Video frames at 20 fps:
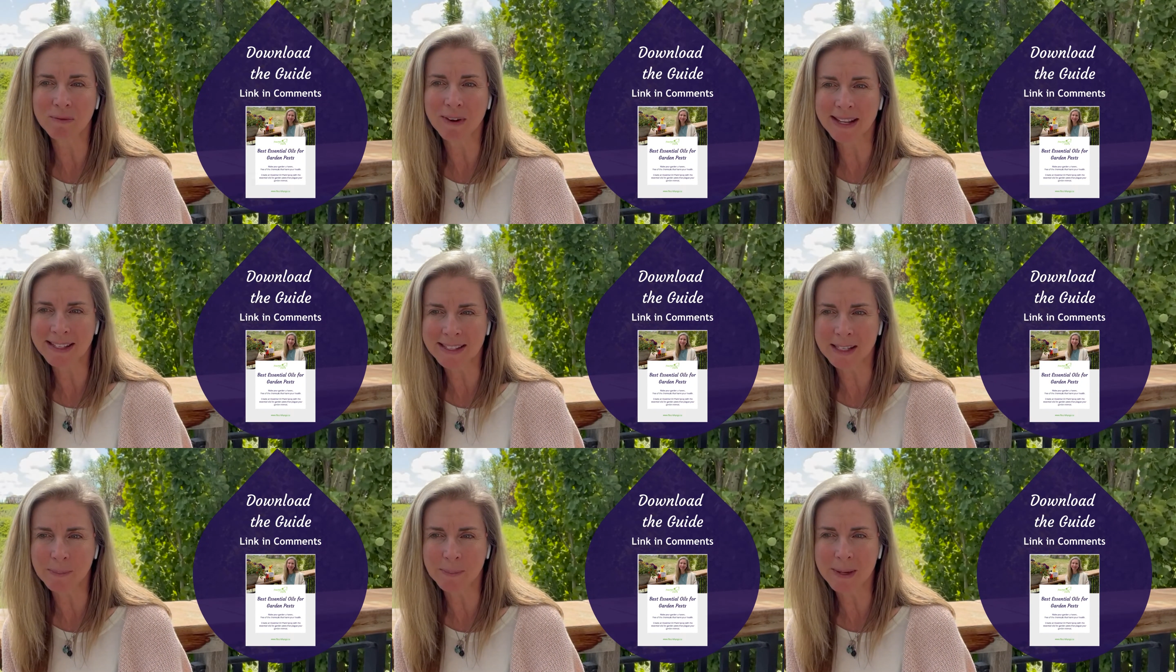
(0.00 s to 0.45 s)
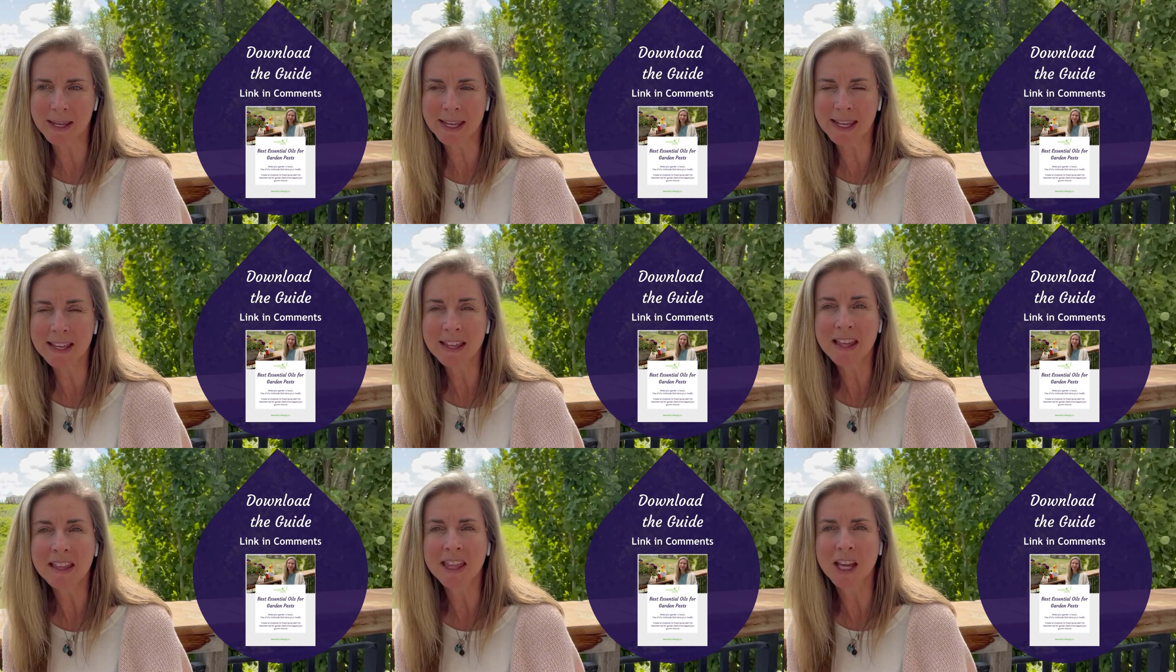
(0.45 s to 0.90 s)

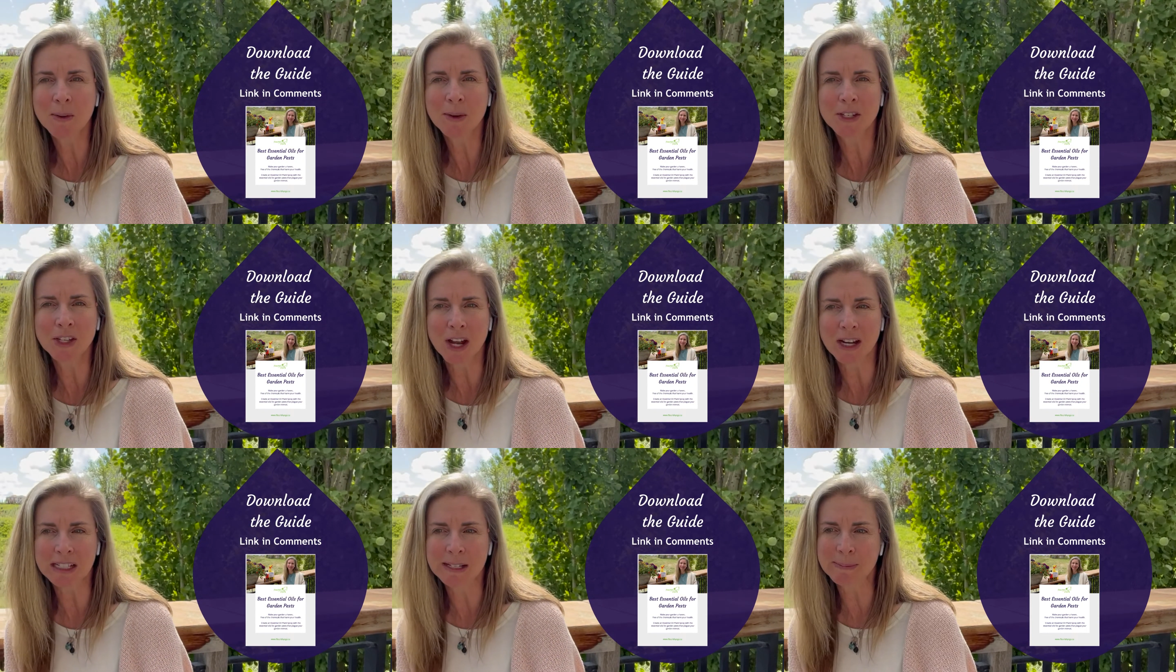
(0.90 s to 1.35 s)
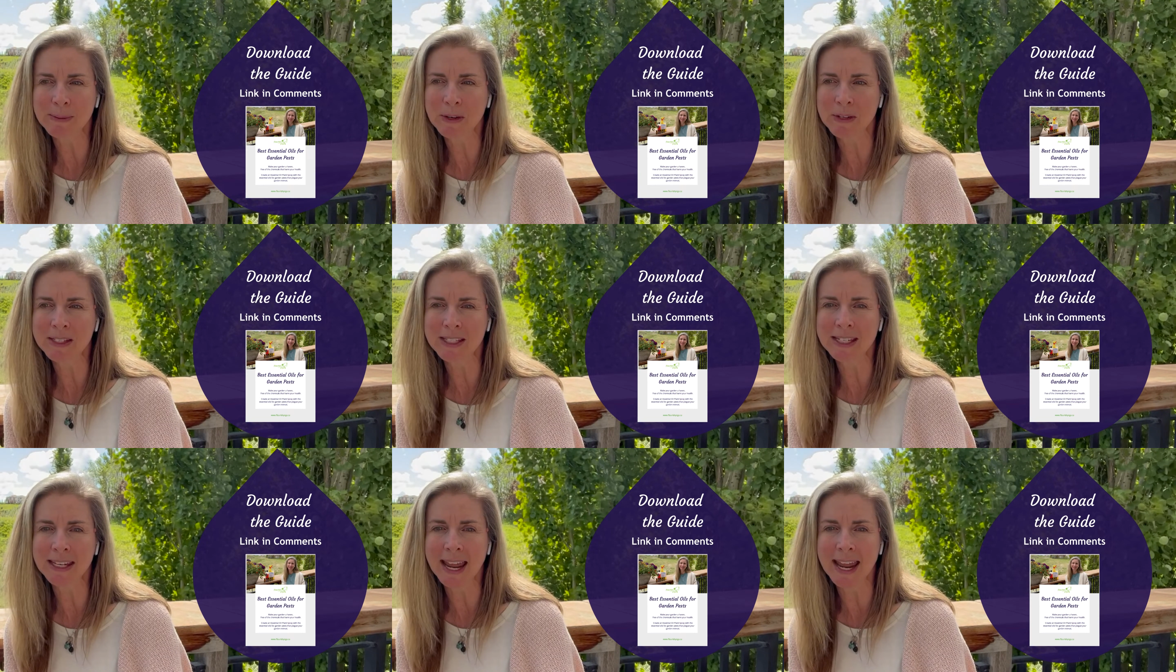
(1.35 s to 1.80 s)
recipe that we talked
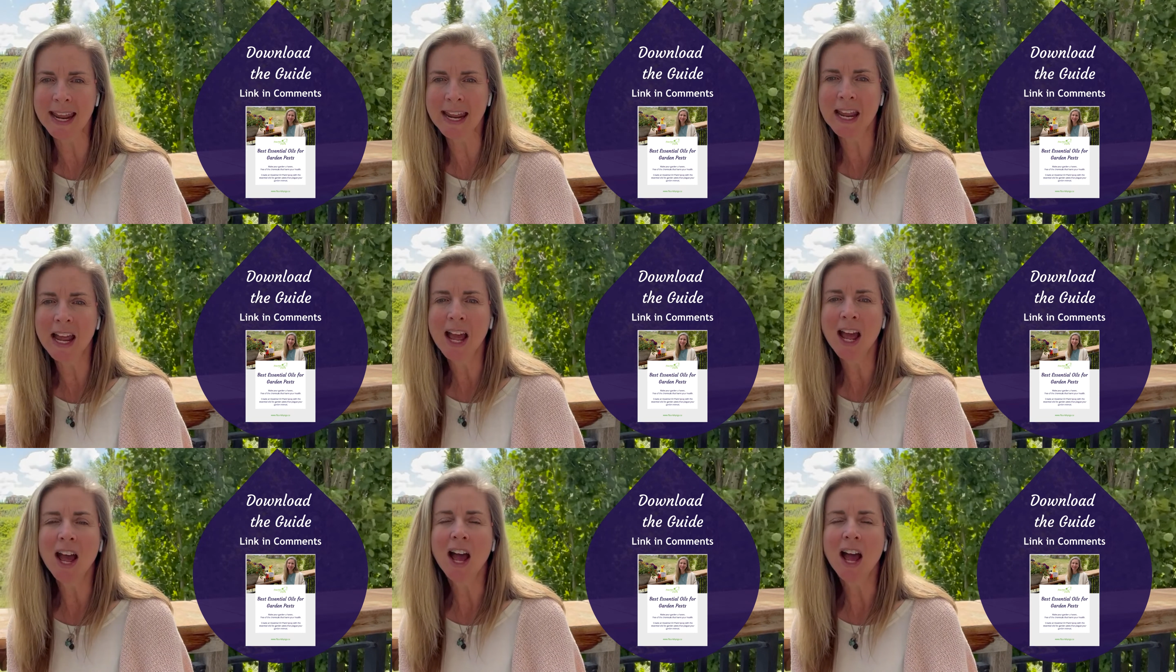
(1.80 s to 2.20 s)
about today,